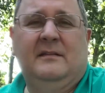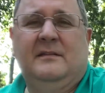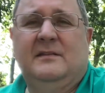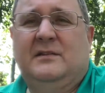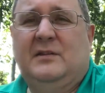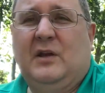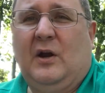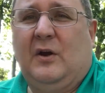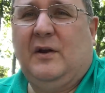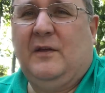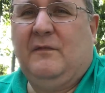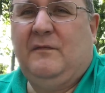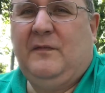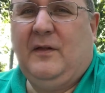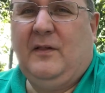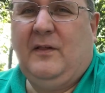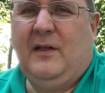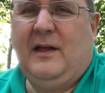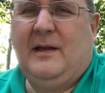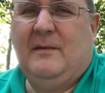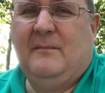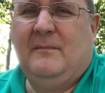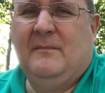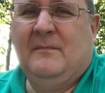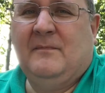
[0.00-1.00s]
it's starting to fill
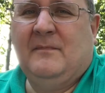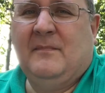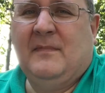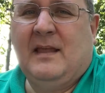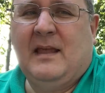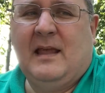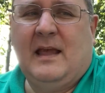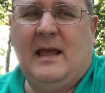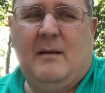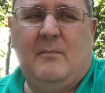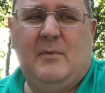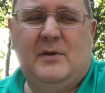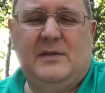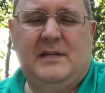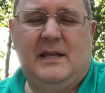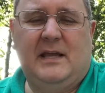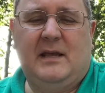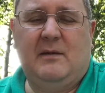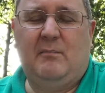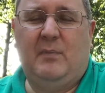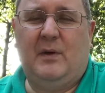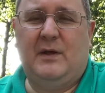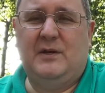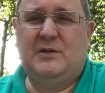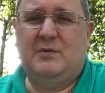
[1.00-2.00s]
up. I'm going to take a
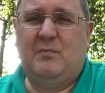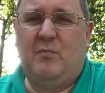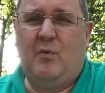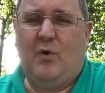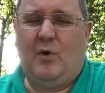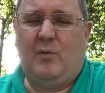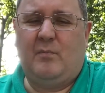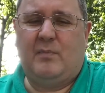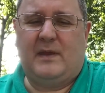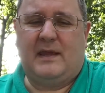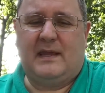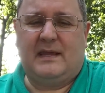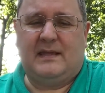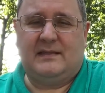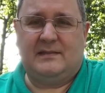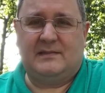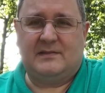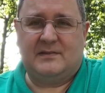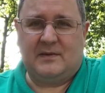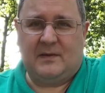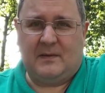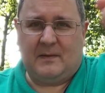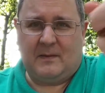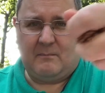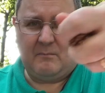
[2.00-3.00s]
bunch more
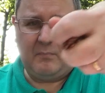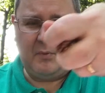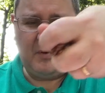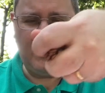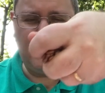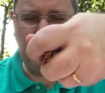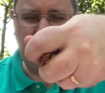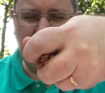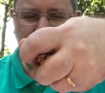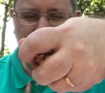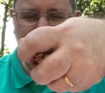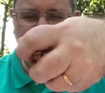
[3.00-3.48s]
beans and put them in